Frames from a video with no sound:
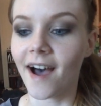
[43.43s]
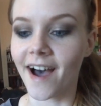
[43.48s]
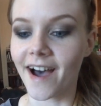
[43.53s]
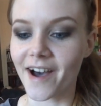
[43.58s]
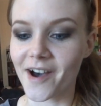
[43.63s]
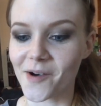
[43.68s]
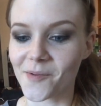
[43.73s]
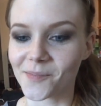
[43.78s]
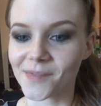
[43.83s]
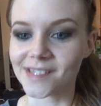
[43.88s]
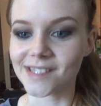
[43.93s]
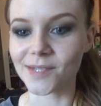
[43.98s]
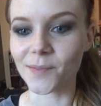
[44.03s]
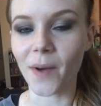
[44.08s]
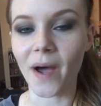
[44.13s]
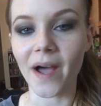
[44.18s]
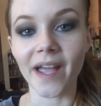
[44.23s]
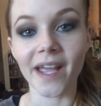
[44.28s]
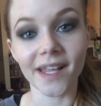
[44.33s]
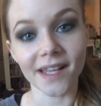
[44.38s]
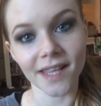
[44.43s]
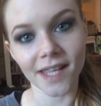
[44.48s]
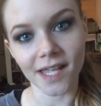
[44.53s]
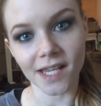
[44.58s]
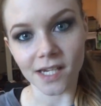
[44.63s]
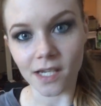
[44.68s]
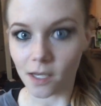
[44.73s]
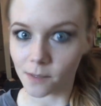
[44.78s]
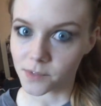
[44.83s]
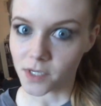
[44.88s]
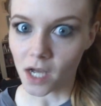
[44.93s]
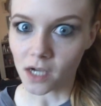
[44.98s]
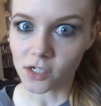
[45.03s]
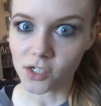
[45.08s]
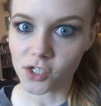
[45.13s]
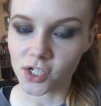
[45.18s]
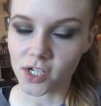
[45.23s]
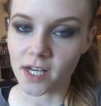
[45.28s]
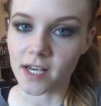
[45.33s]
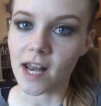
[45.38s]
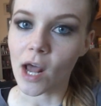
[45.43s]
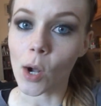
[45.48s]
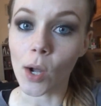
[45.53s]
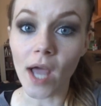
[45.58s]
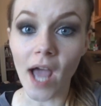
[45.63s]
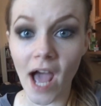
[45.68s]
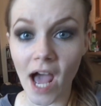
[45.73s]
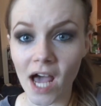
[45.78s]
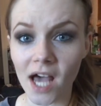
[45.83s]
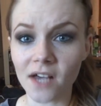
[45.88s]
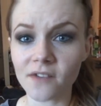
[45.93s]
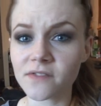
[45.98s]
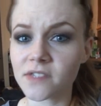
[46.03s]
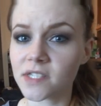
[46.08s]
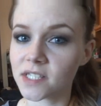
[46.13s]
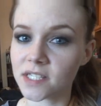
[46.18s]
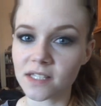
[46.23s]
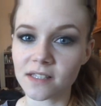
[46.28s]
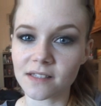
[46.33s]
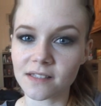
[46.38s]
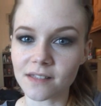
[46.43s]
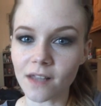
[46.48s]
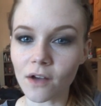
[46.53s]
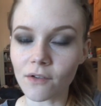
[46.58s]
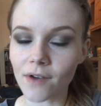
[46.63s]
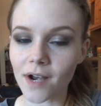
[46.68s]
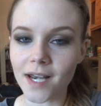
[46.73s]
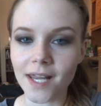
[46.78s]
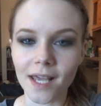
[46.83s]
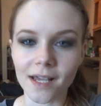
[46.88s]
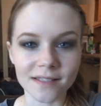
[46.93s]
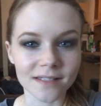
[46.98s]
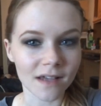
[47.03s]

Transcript: Um, it's about alien abduction. Now I have seen this already.